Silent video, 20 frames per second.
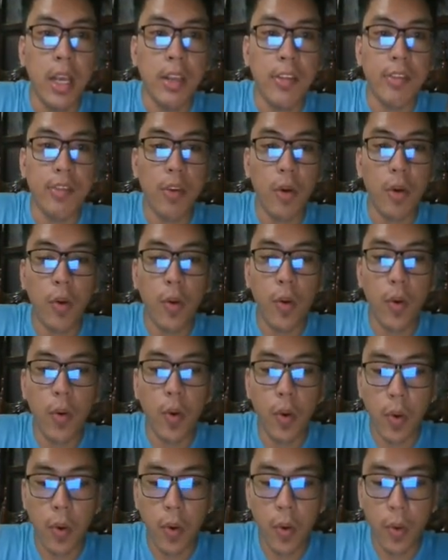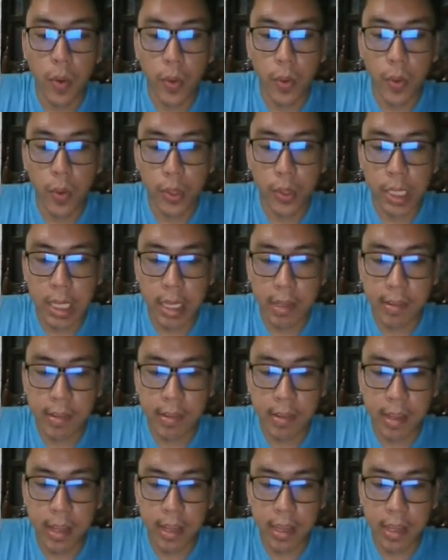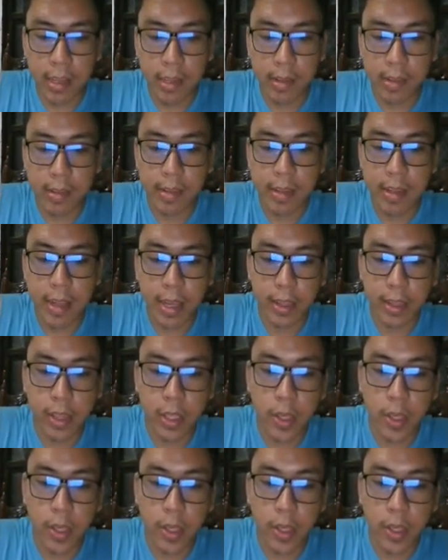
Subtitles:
So this is the